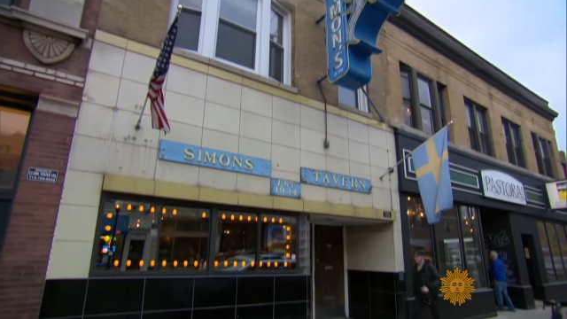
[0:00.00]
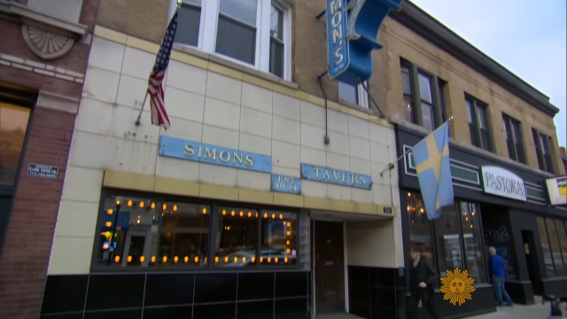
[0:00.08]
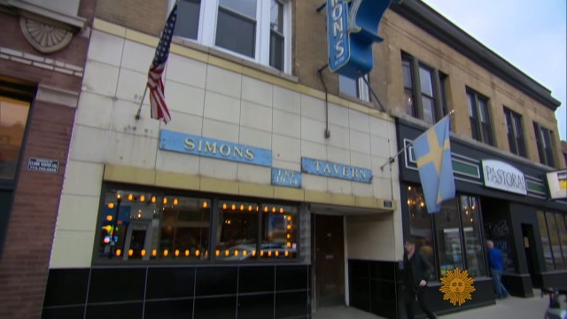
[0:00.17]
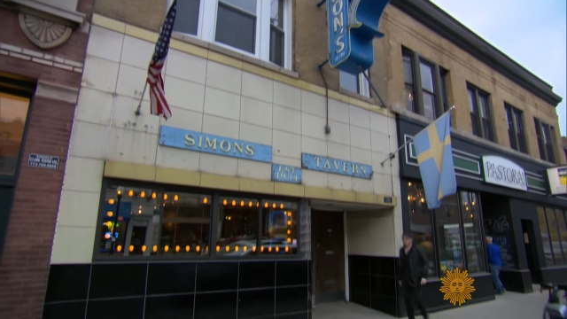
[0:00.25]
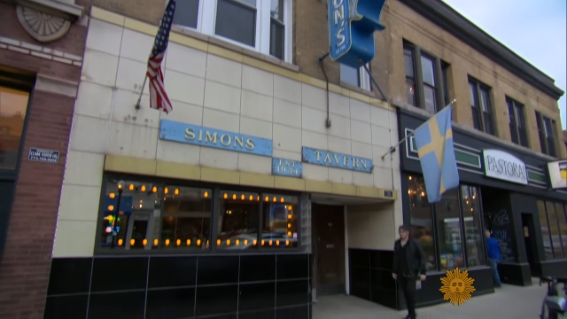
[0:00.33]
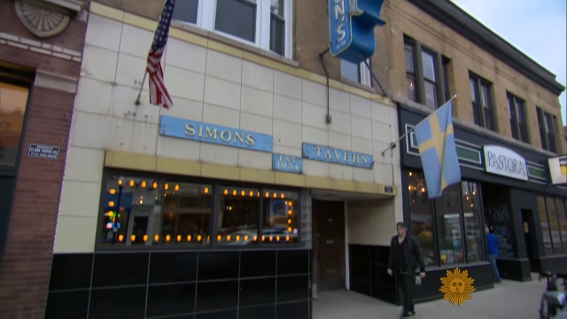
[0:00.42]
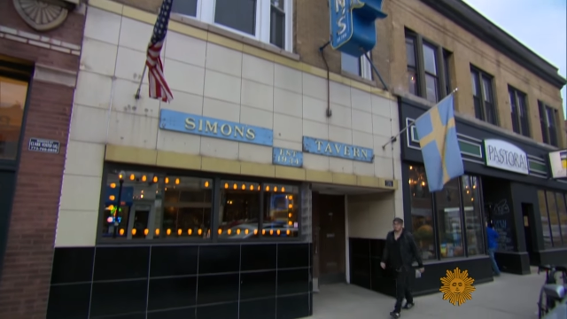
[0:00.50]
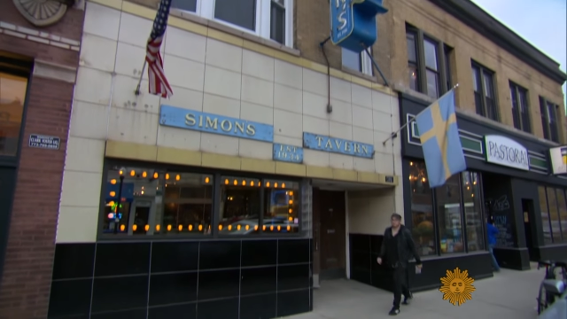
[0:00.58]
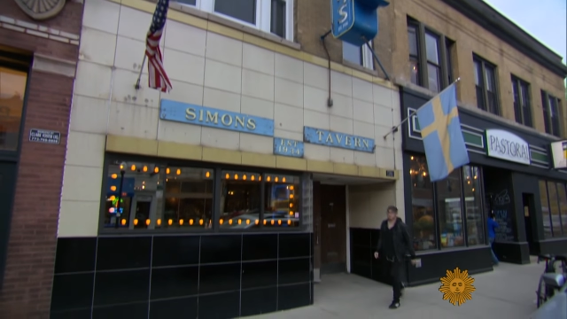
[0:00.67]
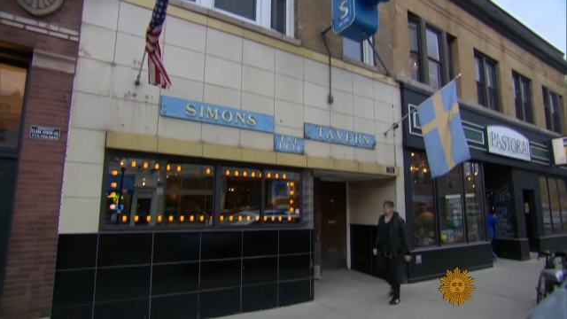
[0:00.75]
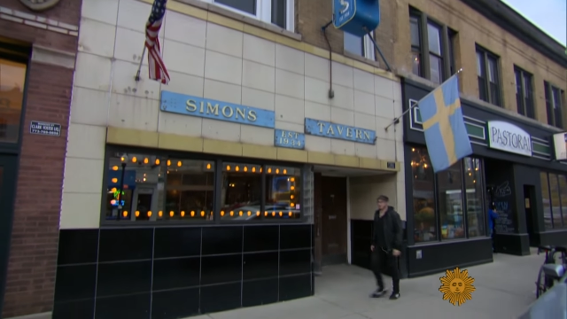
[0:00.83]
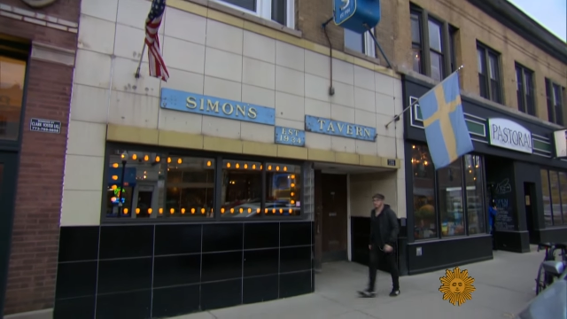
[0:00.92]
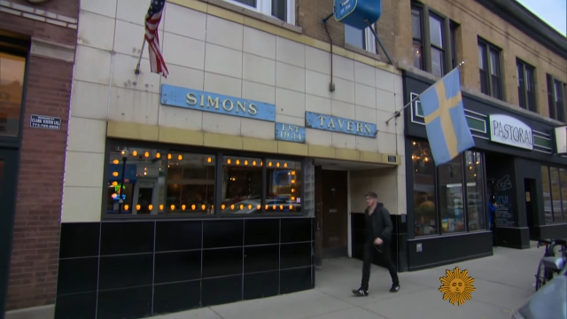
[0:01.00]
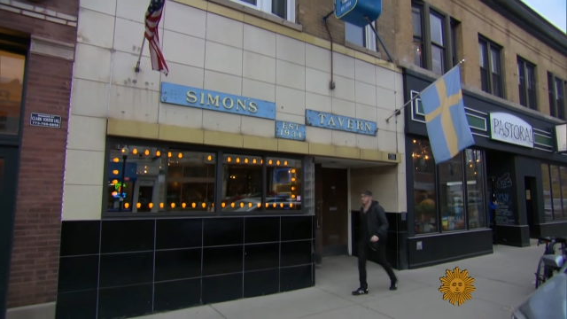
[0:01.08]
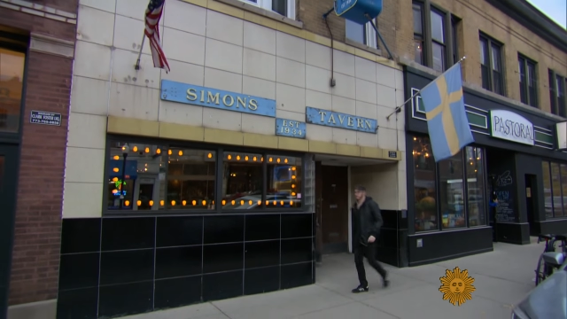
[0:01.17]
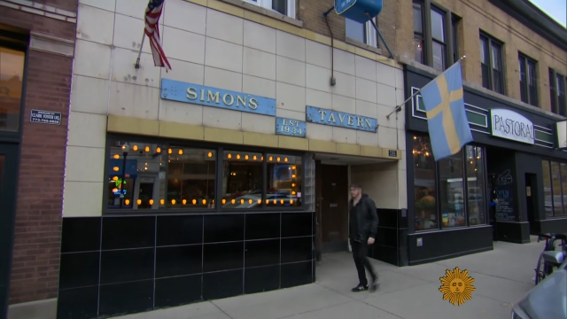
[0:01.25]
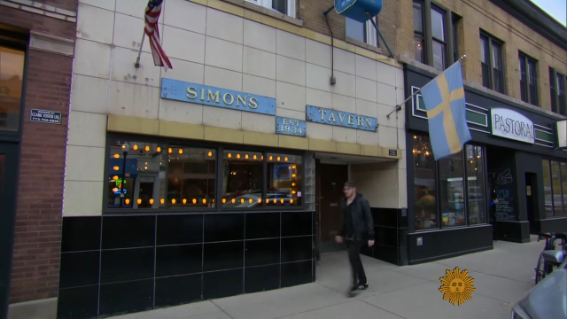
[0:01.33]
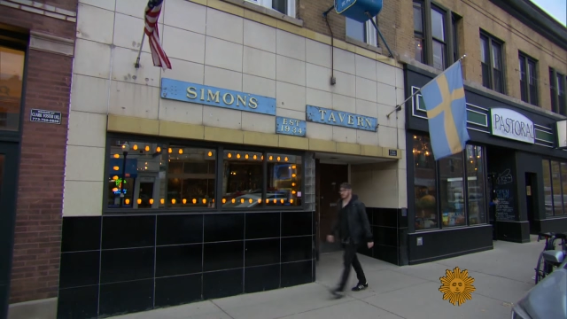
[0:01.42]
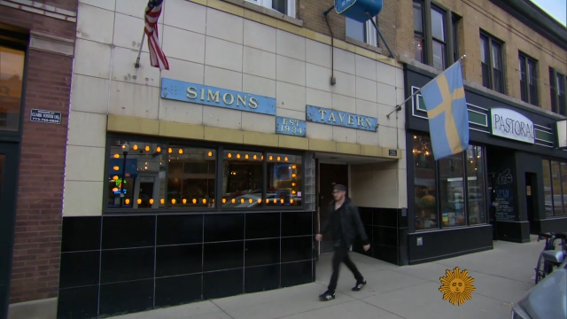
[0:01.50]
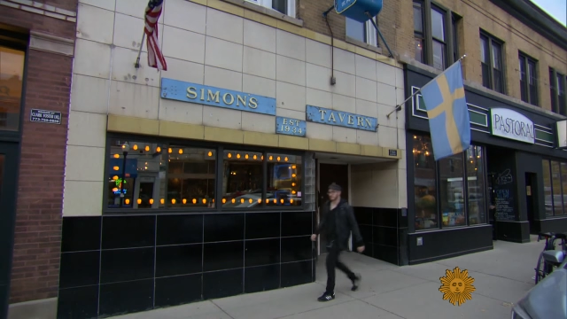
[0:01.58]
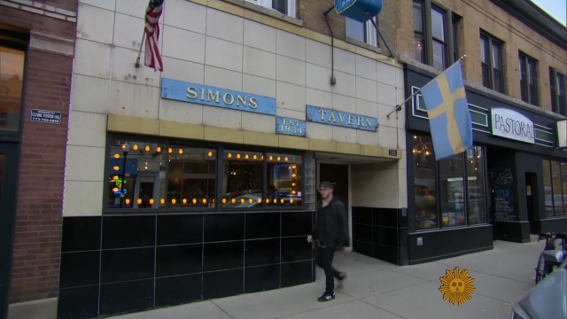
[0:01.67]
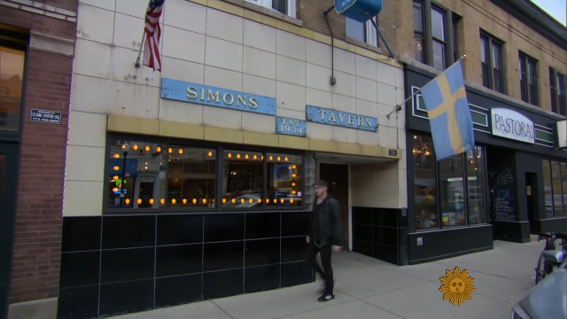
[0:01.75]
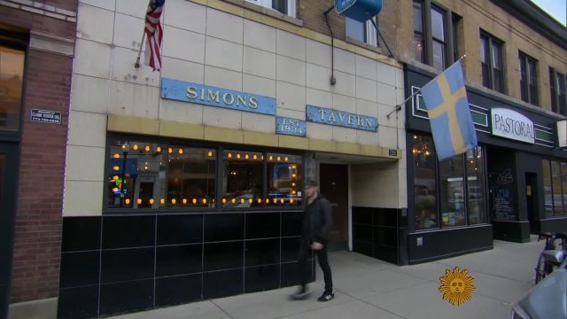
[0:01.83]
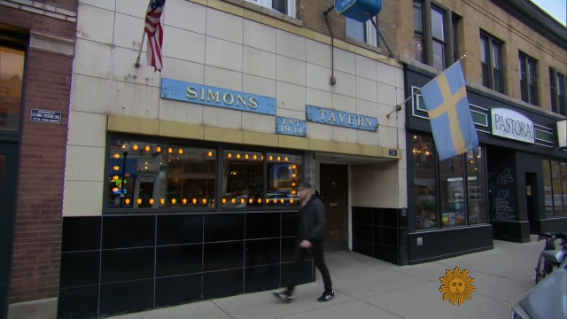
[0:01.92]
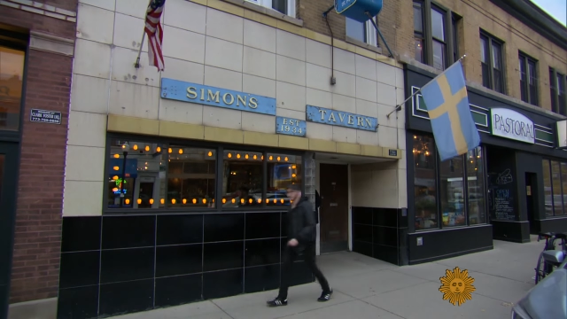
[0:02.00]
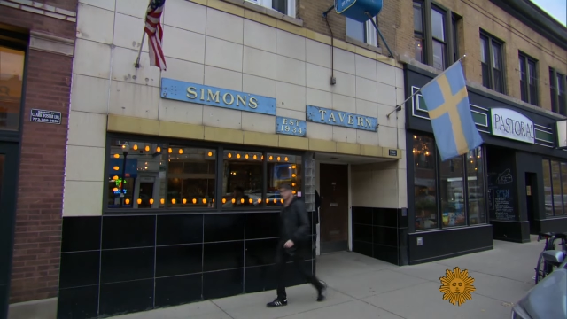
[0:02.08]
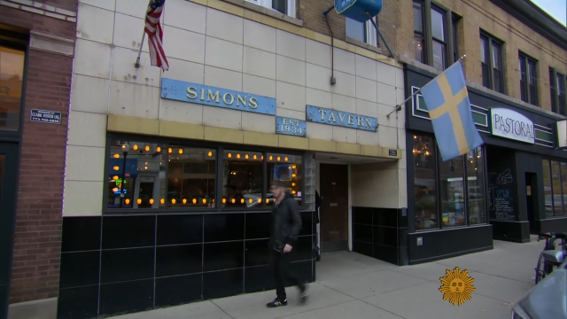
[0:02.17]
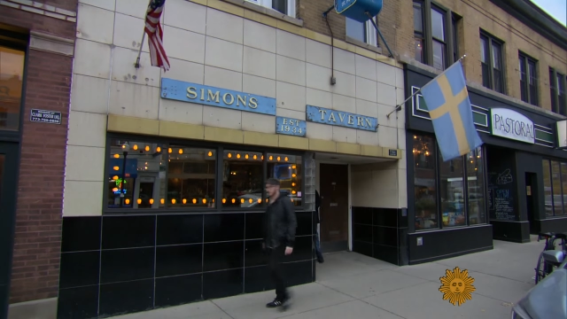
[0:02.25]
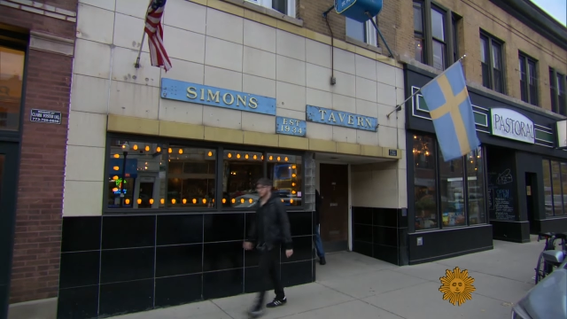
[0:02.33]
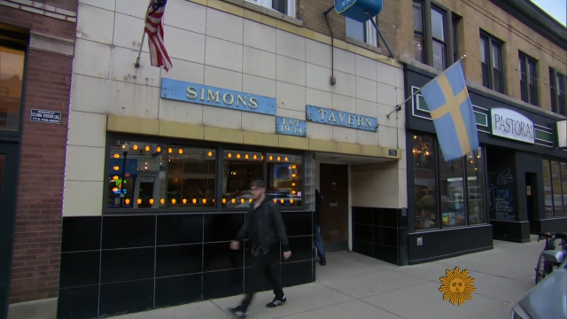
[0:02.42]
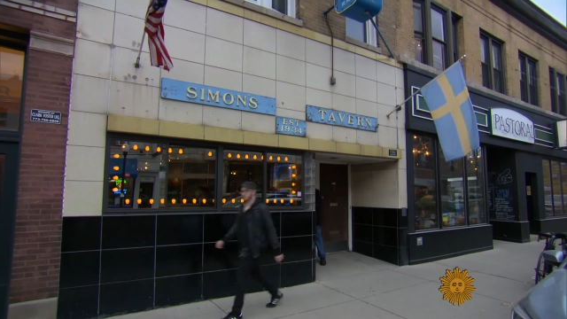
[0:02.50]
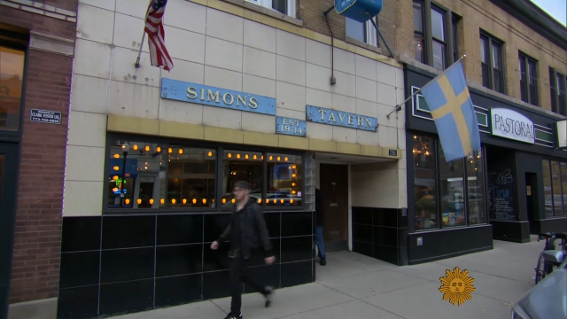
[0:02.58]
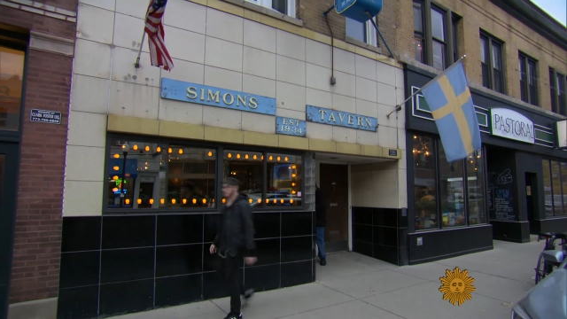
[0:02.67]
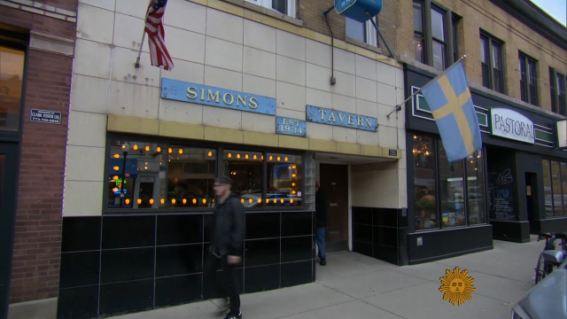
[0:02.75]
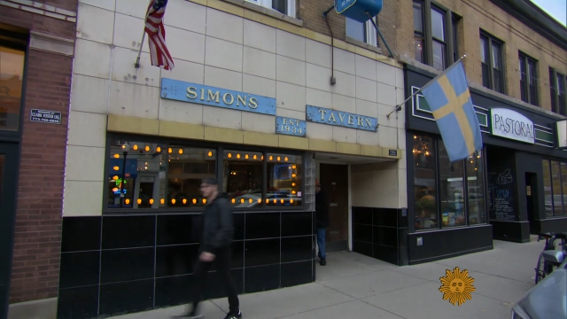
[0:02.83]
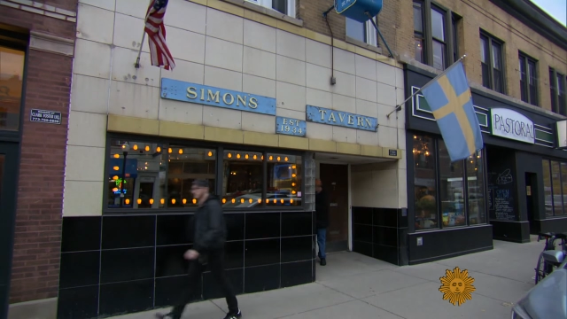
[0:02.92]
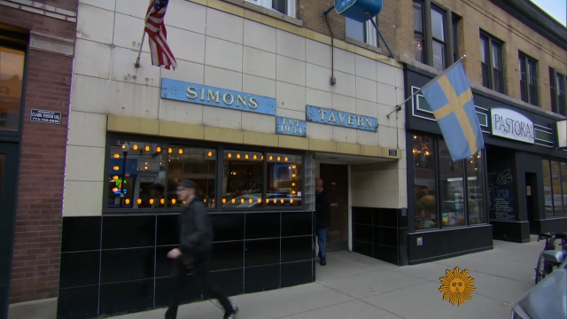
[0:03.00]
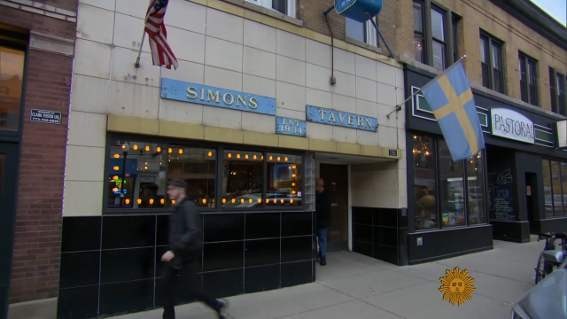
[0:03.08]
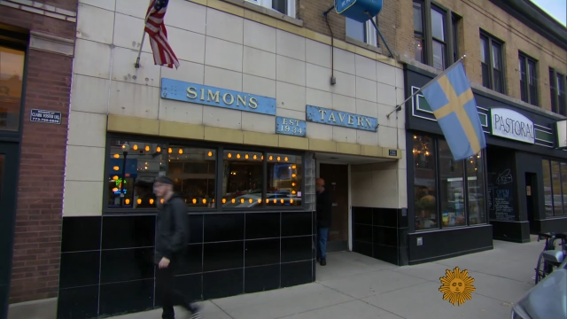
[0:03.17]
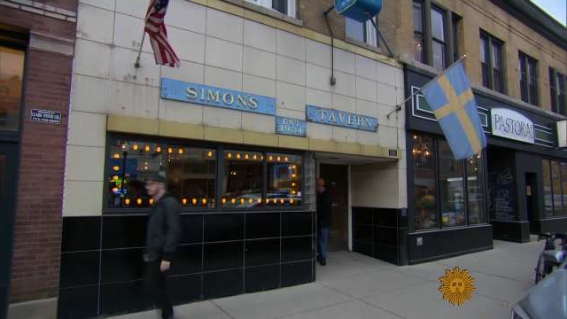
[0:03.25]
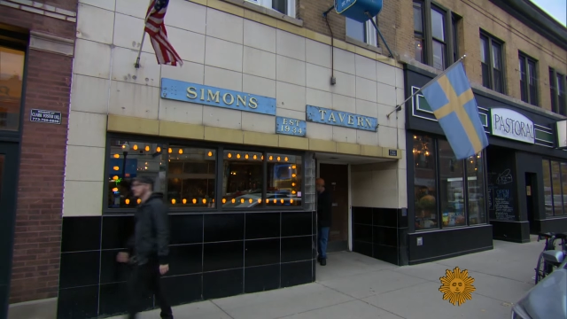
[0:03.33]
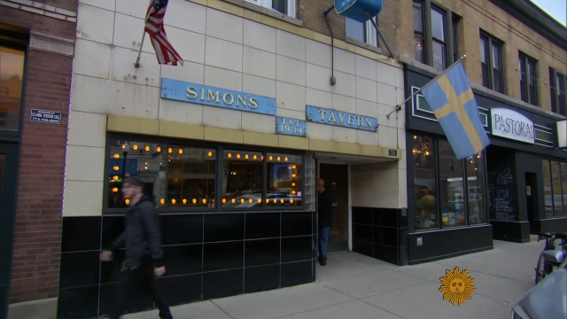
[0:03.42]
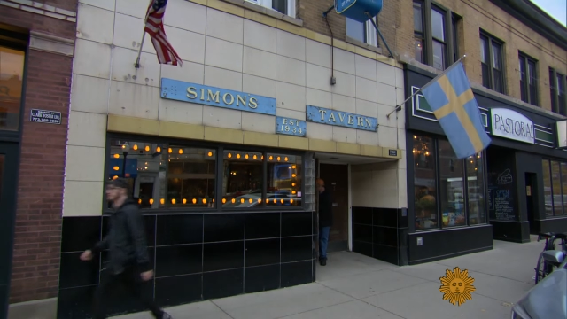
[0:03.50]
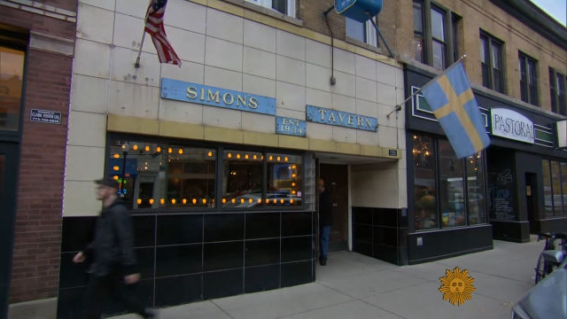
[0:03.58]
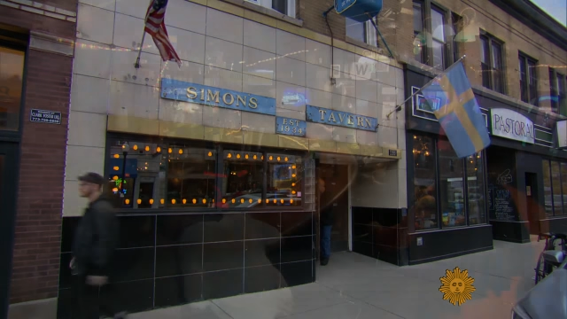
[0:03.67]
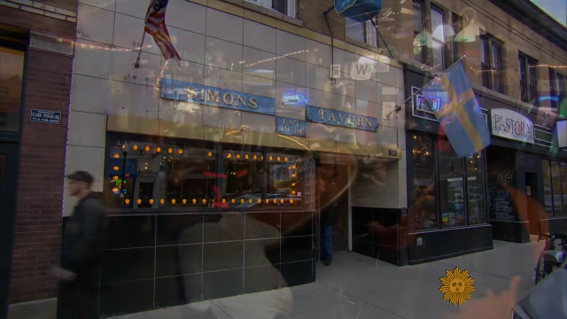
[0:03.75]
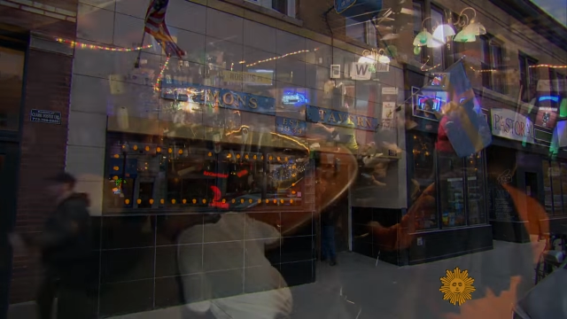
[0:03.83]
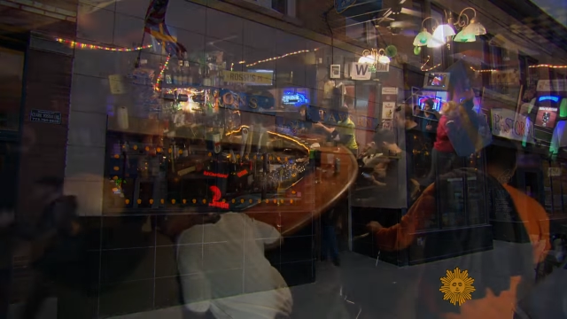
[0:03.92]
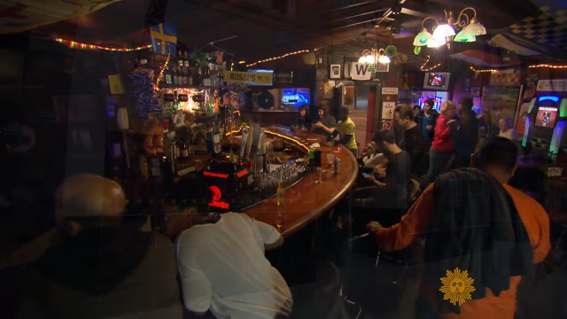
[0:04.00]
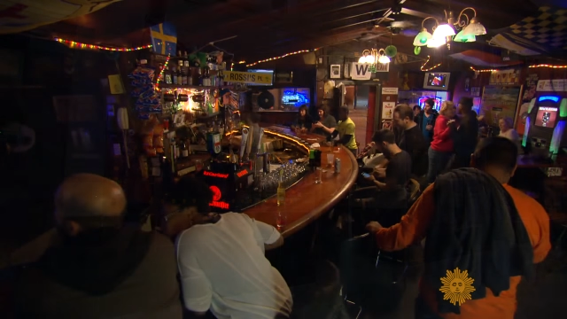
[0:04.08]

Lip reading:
No face is visible, so there are no lips to read.